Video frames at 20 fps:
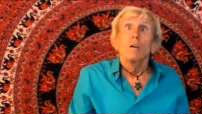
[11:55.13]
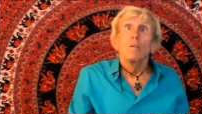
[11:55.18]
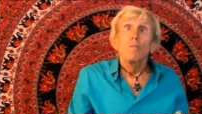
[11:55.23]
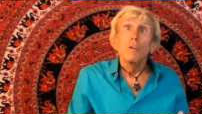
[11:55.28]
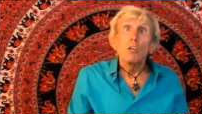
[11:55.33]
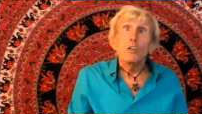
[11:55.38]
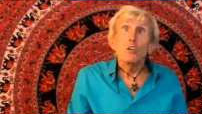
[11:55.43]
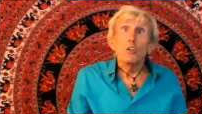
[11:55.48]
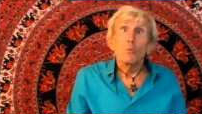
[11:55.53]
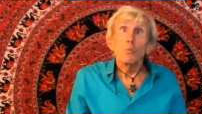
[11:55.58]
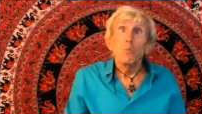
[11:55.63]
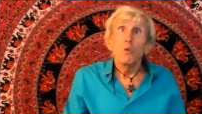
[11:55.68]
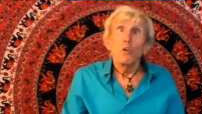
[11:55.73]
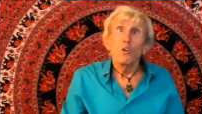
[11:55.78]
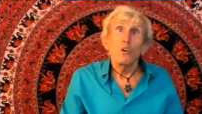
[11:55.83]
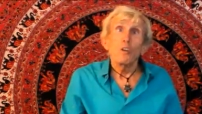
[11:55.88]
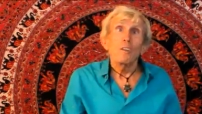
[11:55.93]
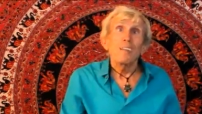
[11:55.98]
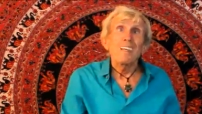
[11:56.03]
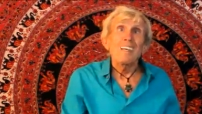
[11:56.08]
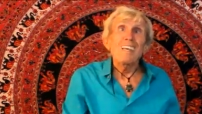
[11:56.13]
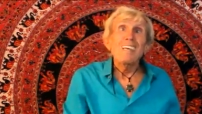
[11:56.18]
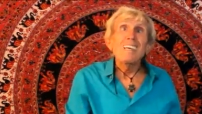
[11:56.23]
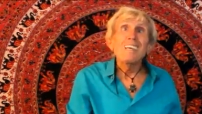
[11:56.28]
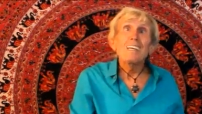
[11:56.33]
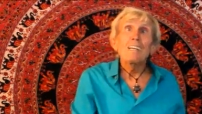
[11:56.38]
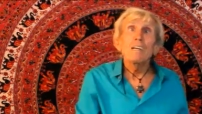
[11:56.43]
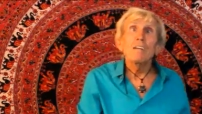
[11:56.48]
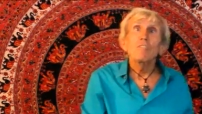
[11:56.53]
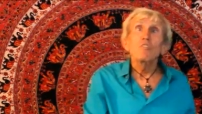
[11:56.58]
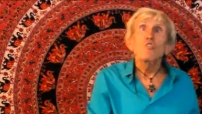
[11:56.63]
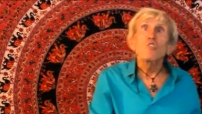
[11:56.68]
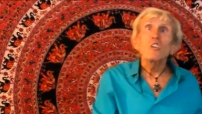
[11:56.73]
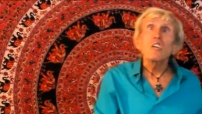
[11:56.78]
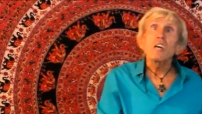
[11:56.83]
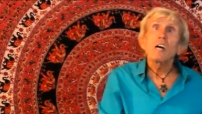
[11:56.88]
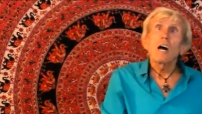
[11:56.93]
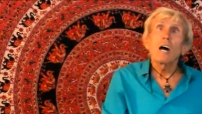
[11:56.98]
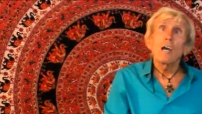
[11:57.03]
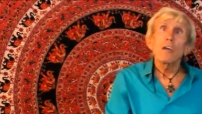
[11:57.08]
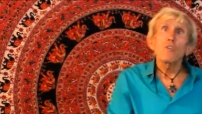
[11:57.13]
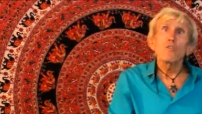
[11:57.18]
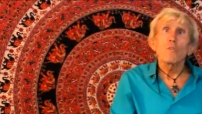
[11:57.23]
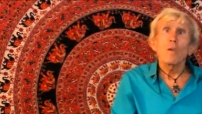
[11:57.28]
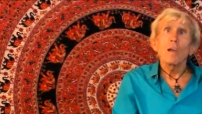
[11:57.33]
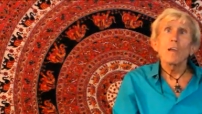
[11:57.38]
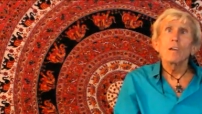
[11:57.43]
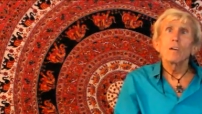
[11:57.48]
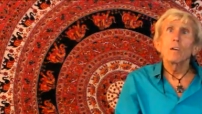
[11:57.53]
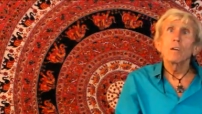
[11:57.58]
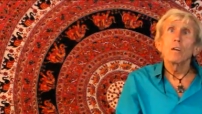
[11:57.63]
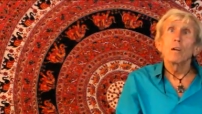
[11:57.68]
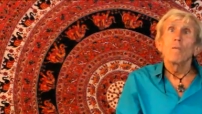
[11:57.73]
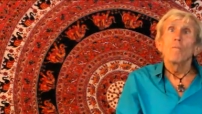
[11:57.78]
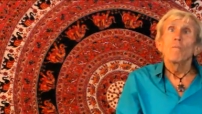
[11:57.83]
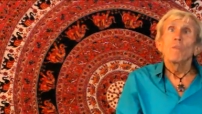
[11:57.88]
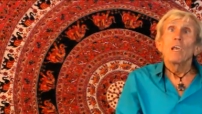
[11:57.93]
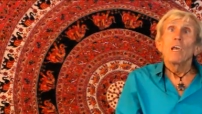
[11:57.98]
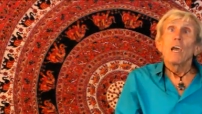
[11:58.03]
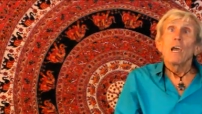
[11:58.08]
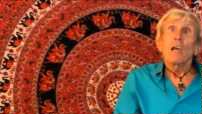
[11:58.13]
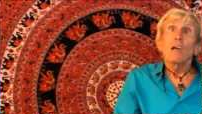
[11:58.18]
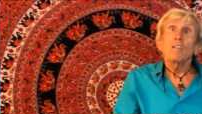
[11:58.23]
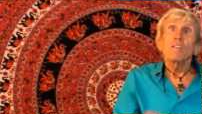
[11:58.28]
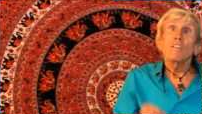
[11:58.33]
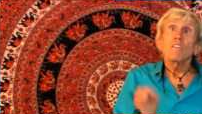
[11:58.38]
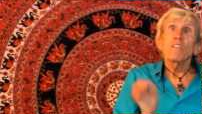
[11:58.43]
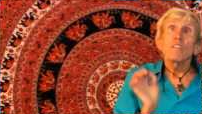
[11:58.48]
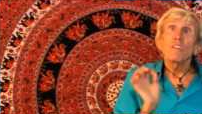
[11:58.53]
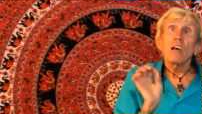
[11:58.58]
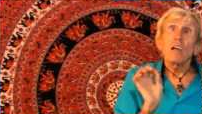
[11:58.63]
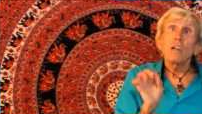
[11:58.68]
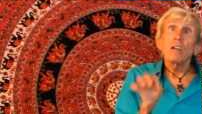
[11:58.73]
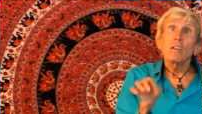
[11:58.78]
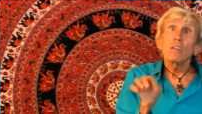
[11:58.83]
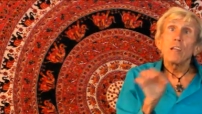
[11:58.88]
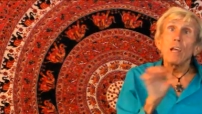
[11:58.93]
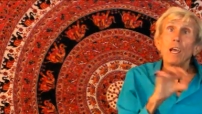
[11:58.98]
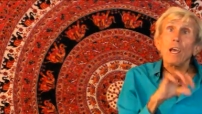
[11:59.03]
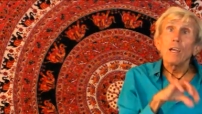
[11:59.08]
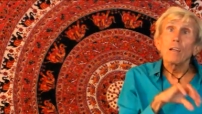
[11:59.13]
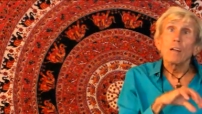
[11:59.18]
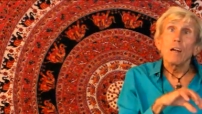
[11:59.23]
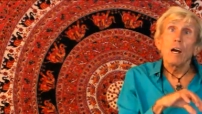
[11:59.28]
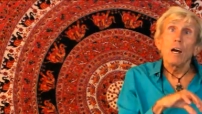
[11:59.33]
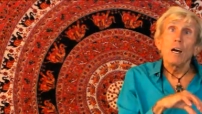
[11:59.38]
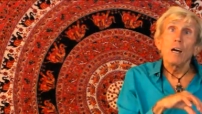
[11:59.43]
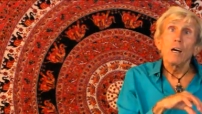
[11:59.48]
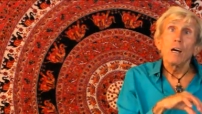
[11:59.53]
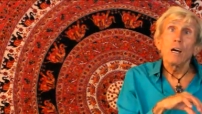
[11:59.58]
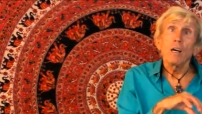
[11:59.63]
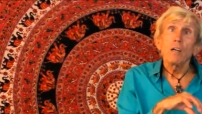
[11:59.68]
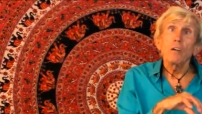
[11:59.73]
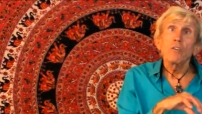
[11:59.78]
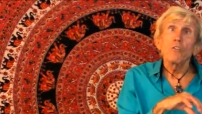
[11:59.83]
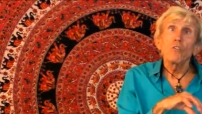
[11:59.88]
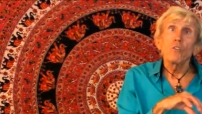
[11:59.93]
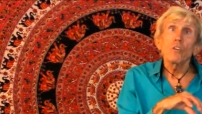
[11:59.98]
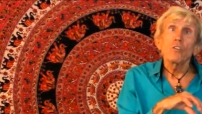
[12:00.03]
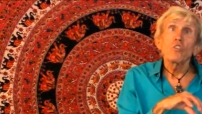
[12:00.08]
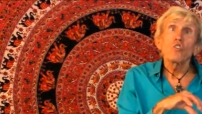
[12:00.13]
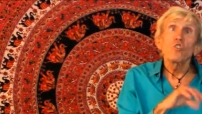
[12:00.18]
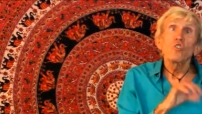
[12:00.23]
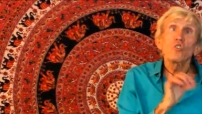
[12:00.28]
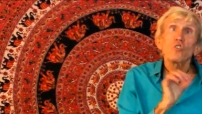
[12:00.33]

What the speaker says: we could put it in a dehydrator and set it at 100